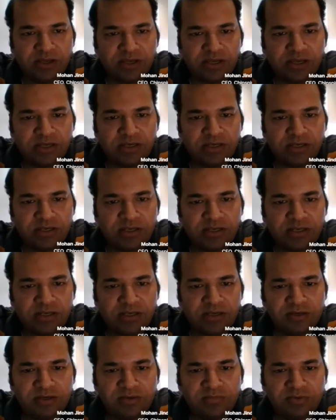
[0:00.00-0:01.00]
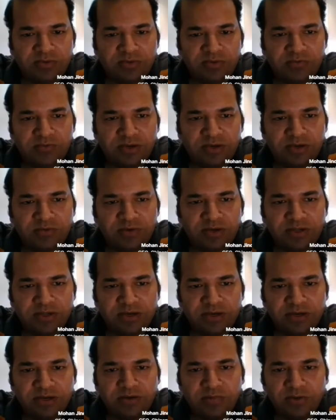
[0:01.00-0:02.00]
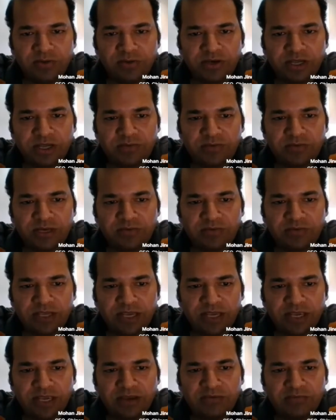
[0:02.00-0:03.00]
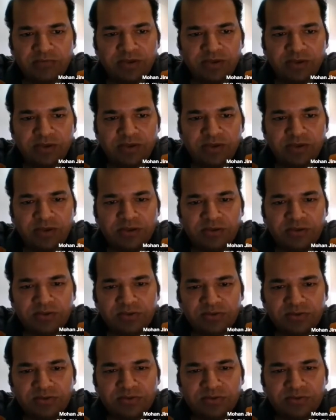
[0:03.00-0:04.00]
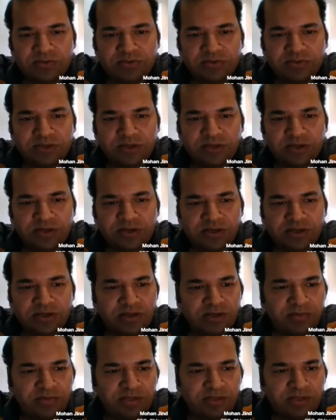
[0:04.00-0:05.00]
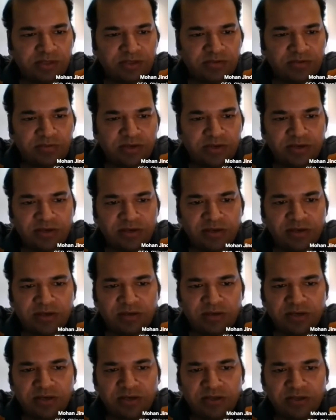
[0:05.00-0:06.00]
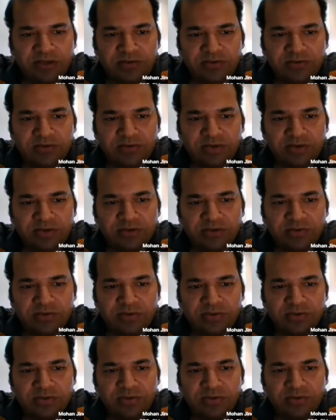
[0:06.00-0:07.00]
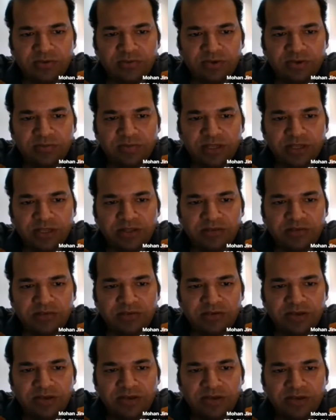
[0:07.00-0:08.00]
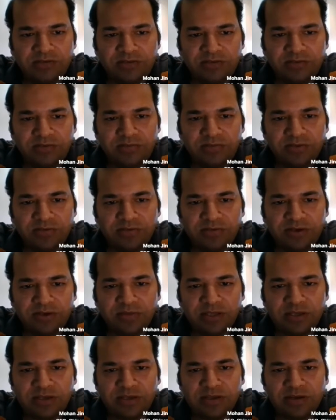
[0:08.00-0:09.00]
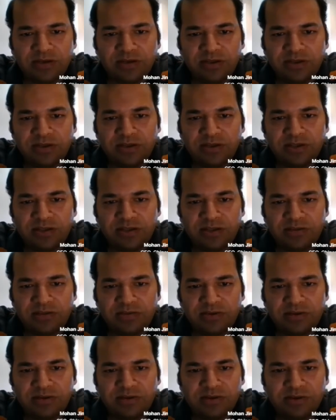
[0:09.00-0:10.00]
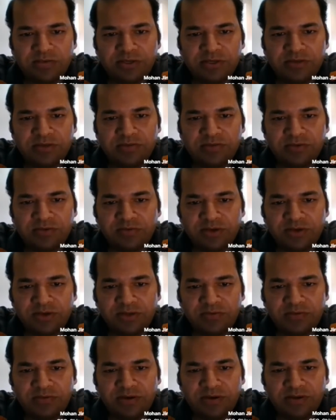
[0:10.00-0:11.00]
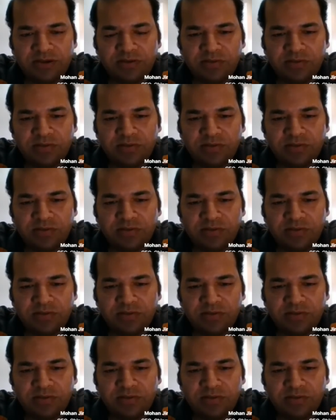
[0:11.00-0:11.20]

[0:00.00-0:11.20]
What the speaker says: And in terms of our current prototype that we have, so let me explain a little bit here. So it goes into a plain text stream is coming in, and there's an encryption server inside the